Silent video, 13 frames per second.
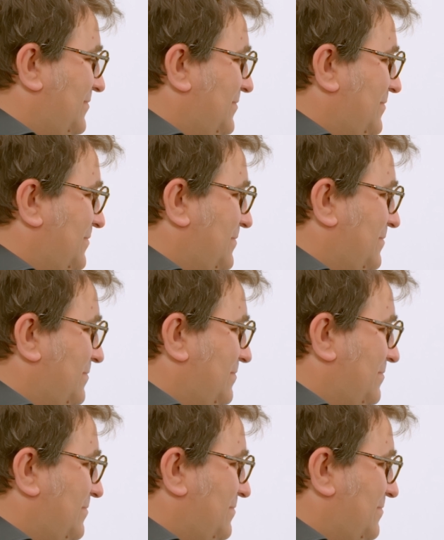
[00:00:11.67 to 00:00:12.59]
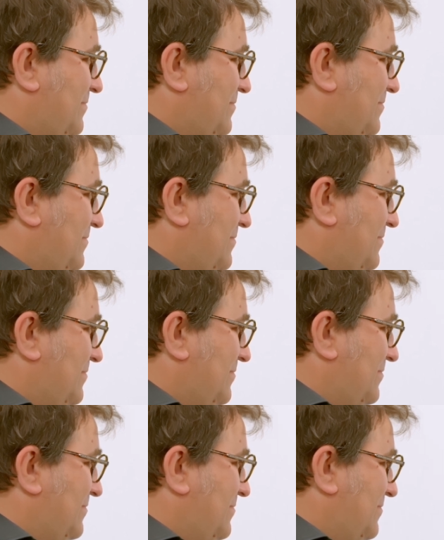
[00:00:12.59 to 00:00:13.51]

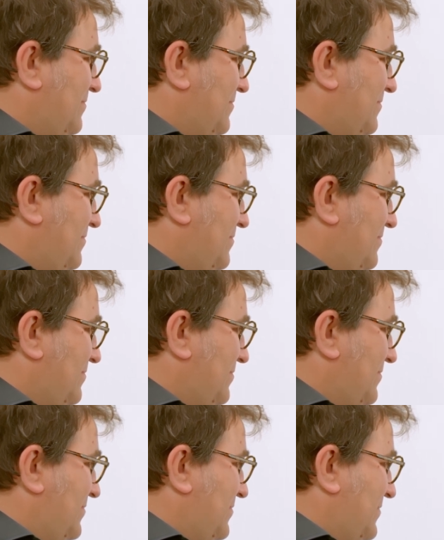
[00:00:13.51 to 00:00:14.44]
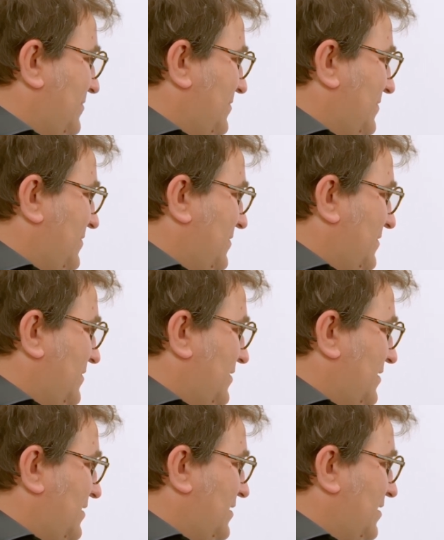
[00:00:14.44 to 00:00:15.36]

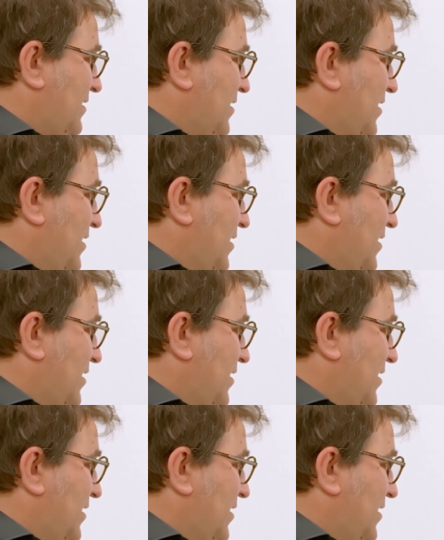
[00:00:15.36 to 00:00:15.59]
(not speaking)